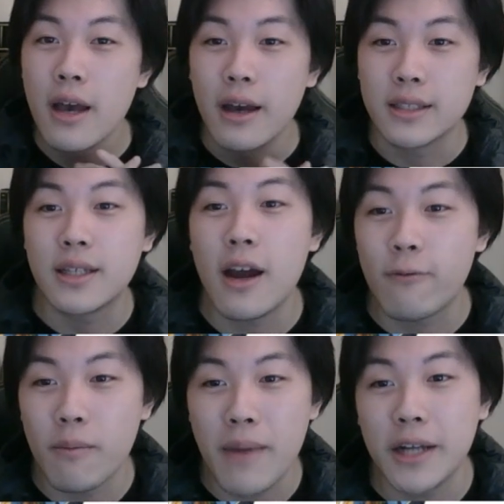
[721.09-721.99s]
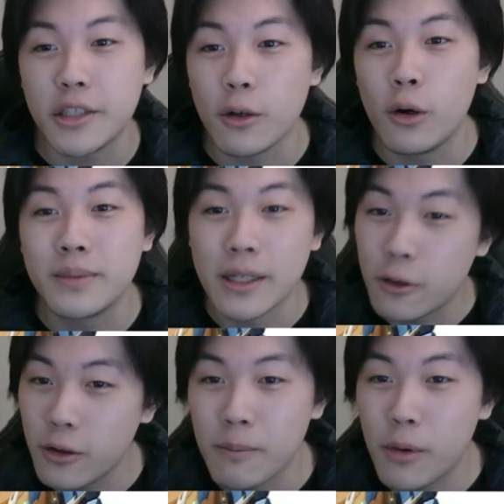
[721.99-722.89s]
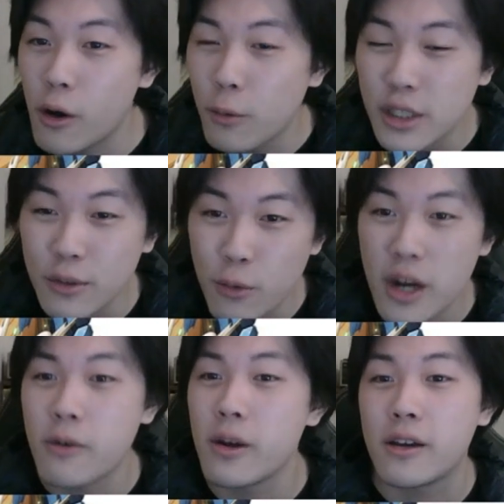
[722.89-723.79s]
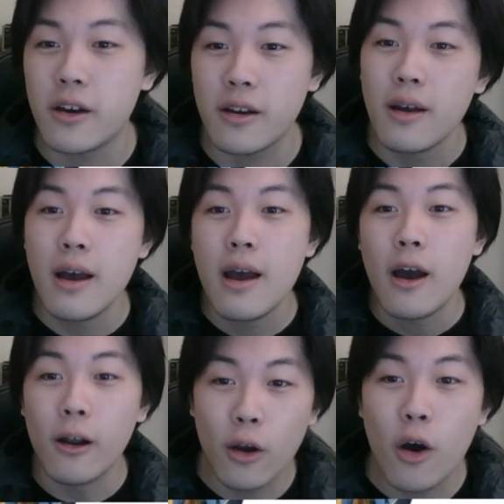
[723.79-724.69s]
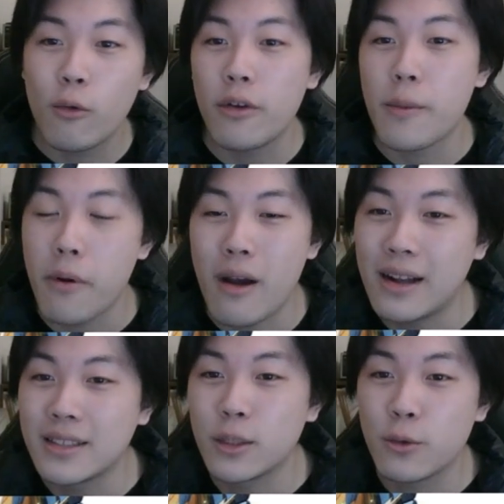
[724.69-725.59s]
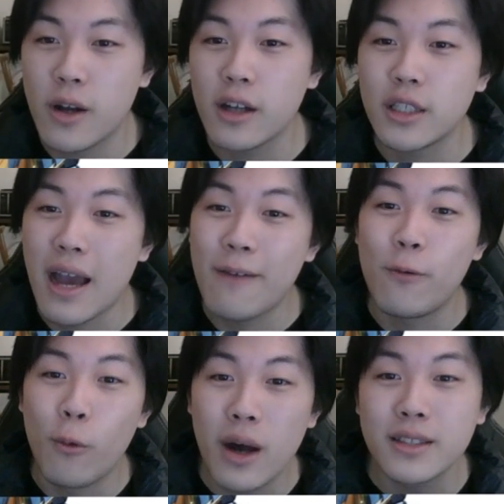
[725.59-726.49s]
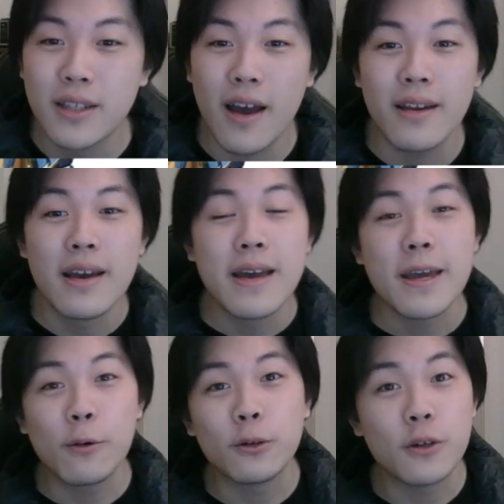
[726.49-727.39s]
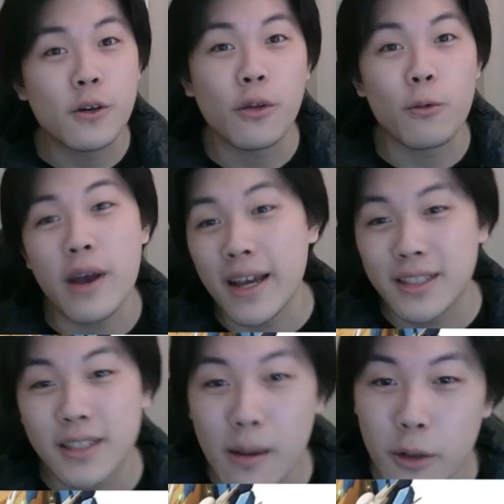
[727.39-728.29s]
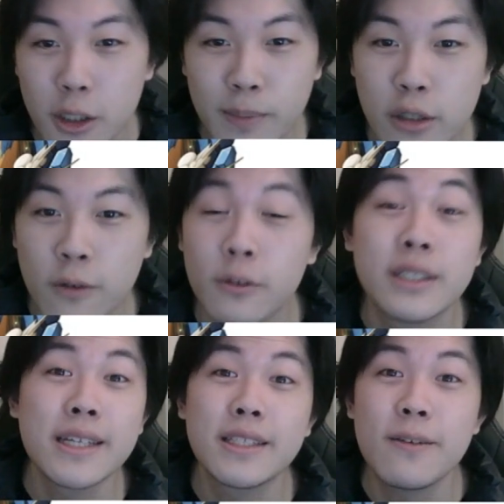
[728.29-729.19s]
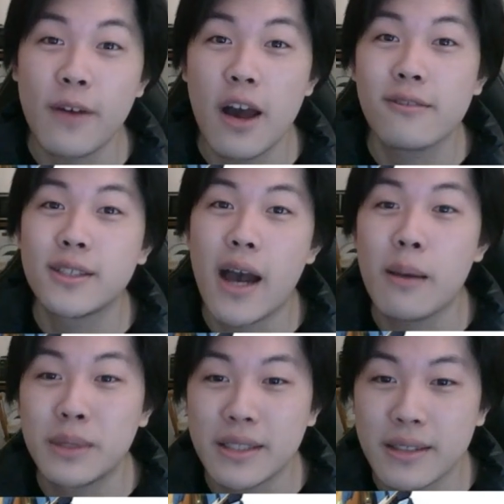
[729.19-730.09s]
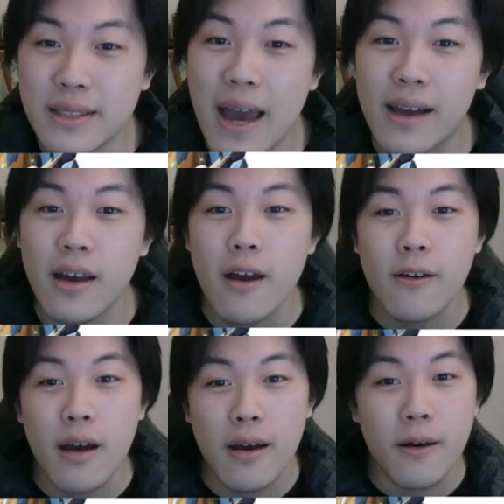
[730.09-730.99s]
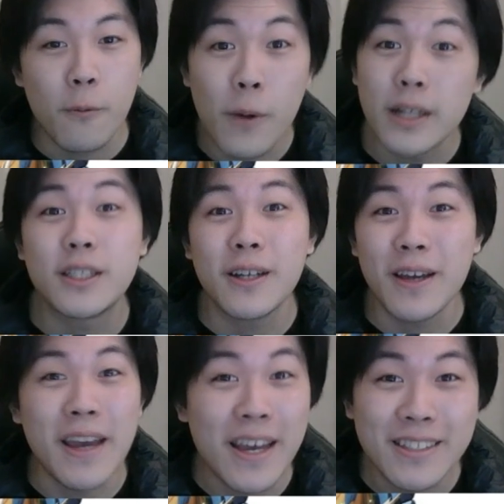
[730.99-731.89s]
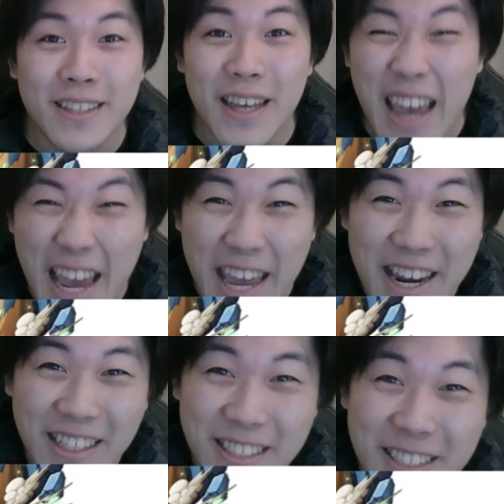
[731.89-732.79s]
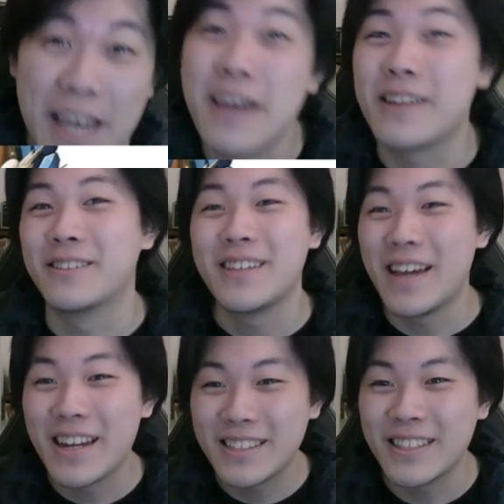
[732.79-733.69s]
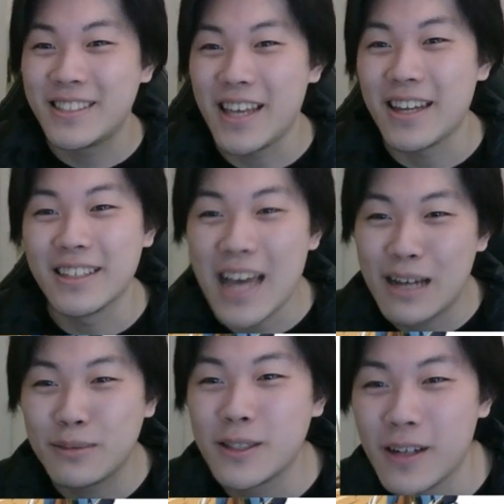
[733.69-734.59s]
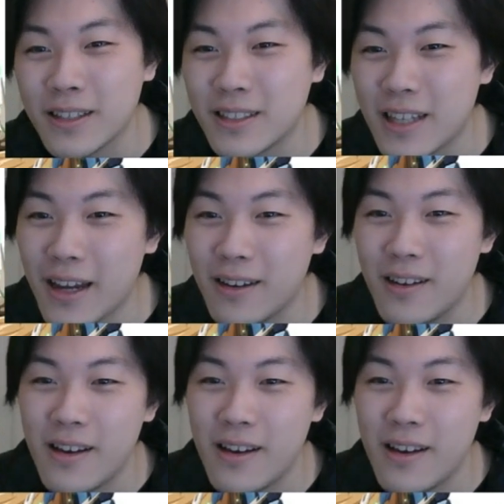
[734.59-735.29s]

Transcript: aside from matching orbs, including block, which is really good, along with the paralysis reduction. And for 1 turn, he will do the Raid Sabo special for 65 times his attack, which is insane. It is insane. It's absolutely insane.